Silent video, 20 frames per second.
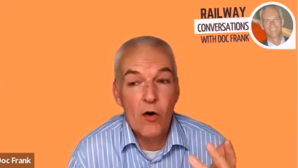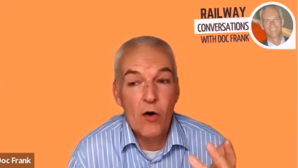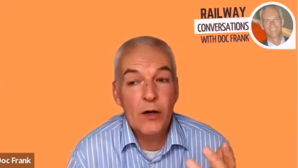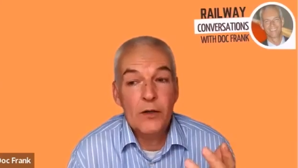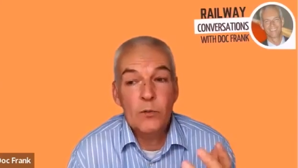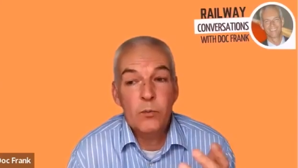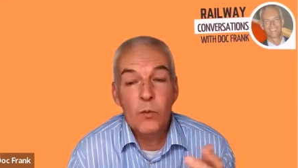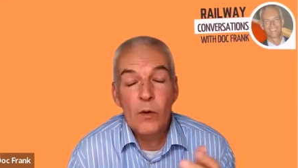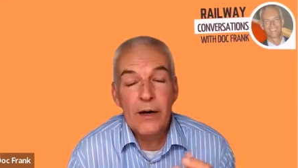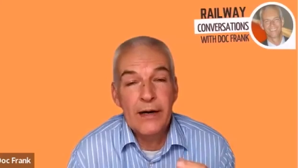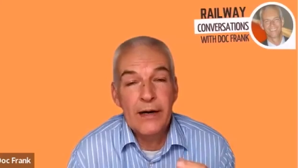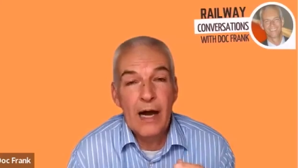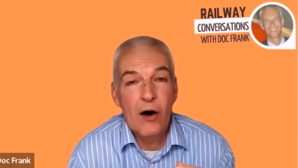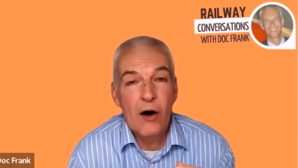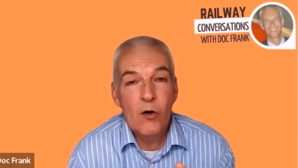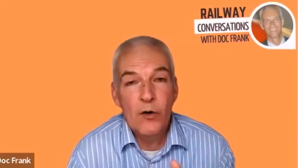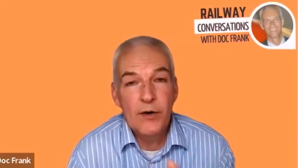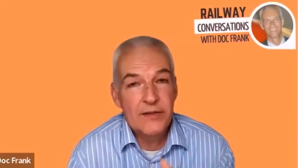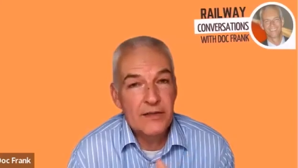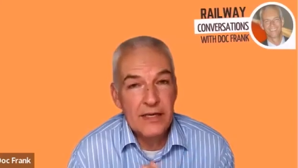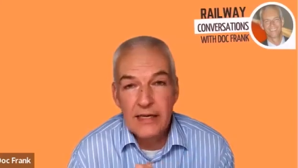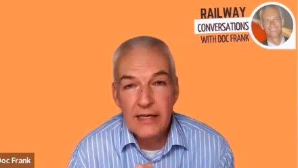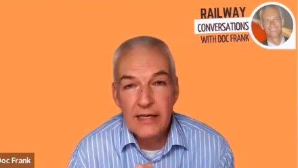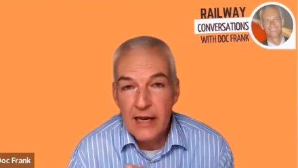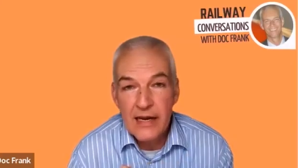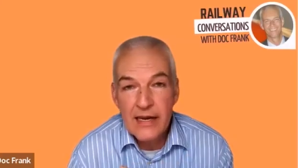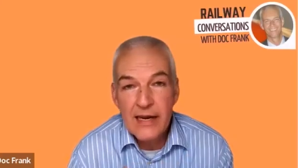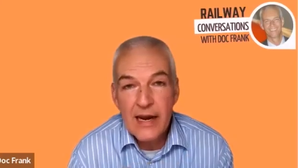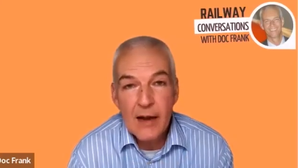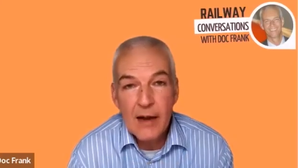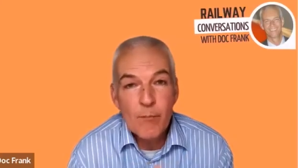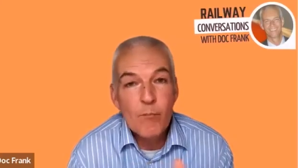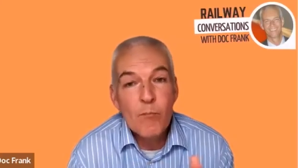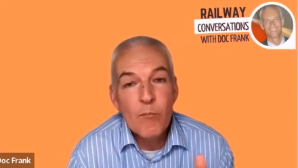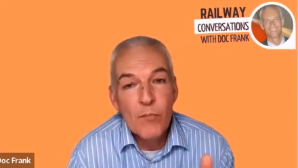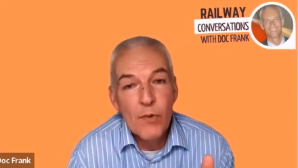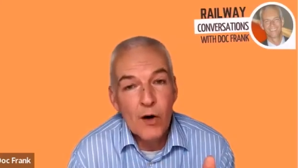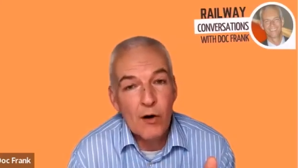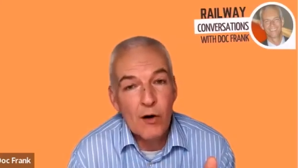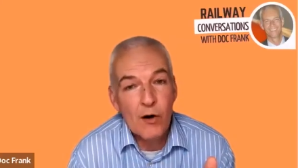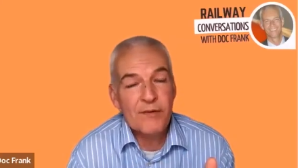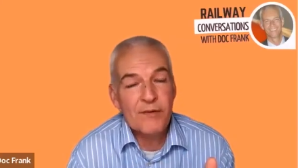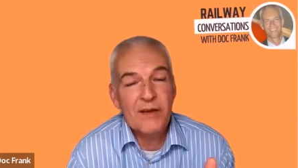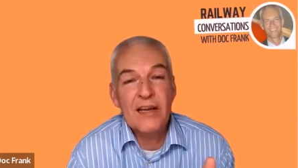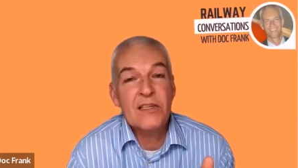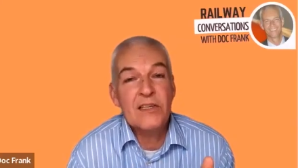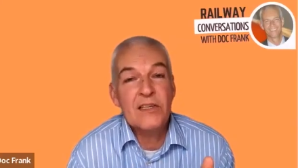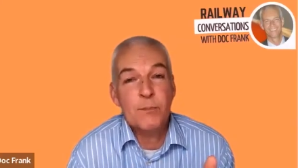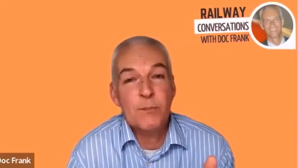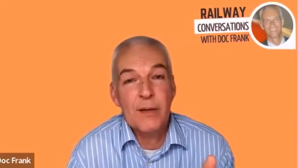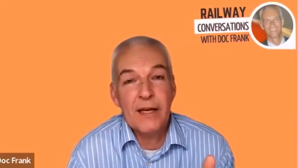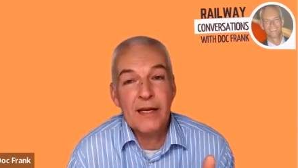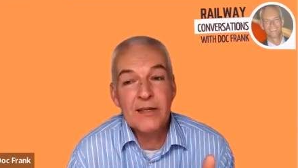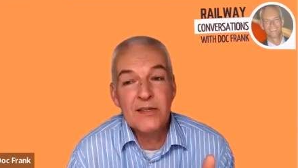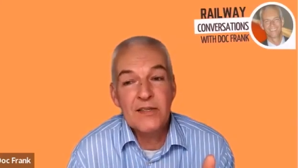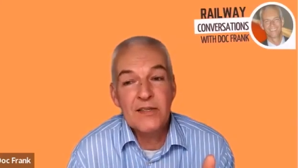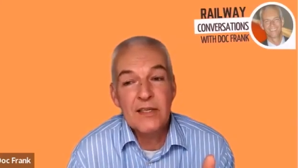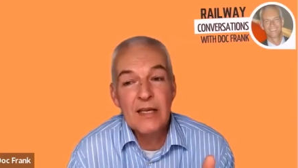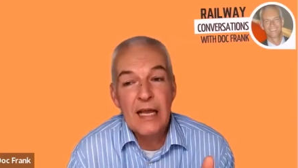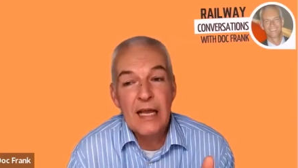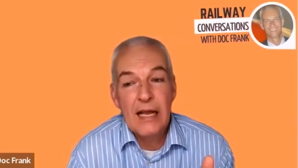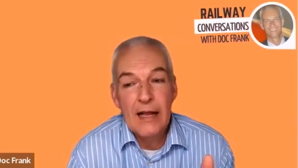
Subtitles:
odd one out in a number of aspects,